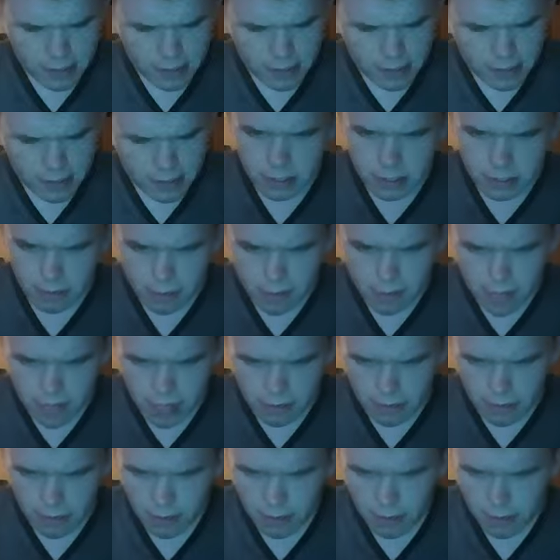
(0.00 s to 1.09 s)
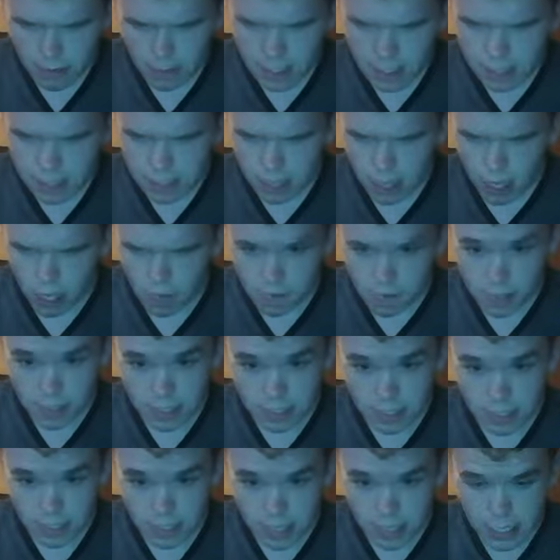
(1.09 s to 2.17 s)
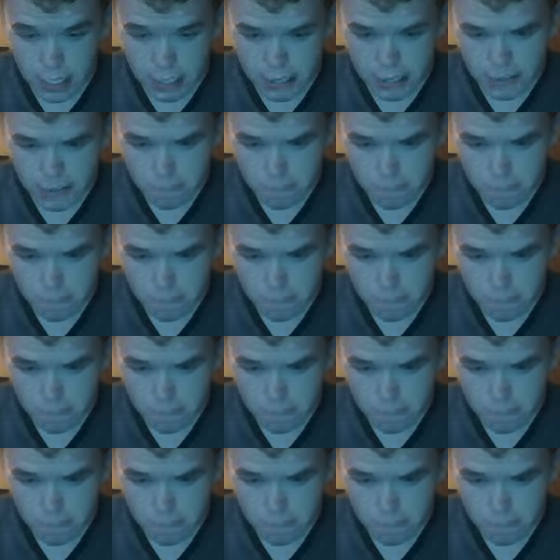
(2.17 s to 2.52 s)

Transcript: What am I talking about? Yes, the army's in this.